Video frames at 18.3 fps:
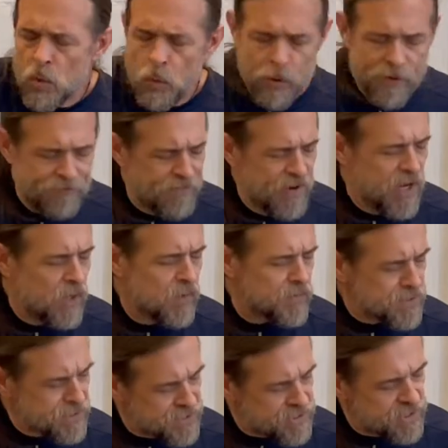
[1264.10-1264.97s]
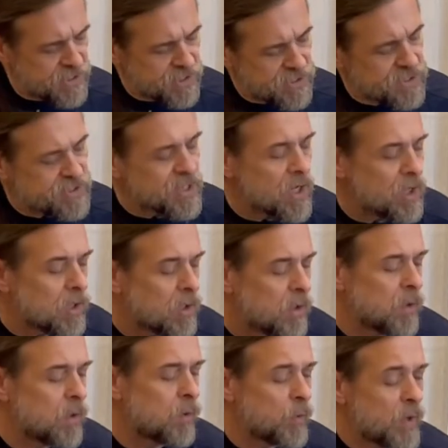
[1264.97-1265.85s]
we found the seeds
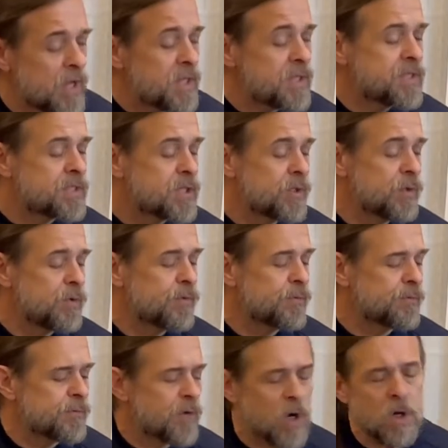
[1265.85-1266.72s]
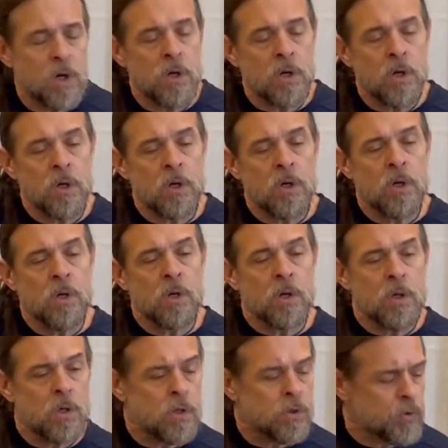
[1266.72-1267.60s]
already too
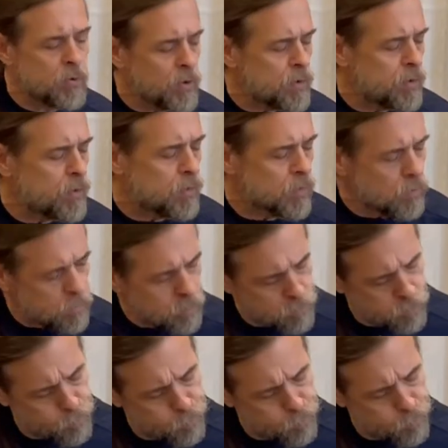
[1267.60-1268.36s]
far grown.